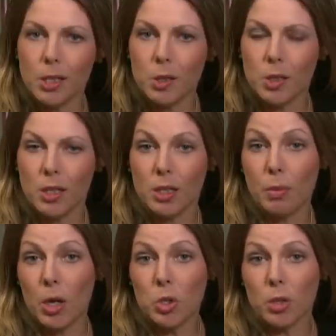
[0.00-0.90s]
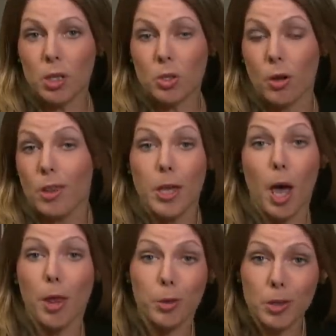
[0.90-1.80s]
to see a specialist on the
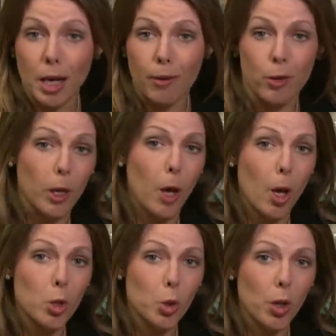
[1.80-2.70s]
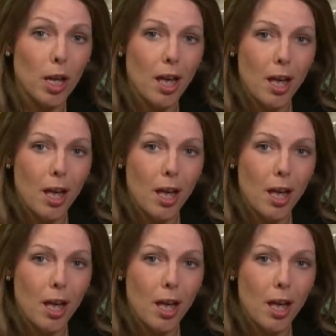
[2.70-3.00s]
other side of the country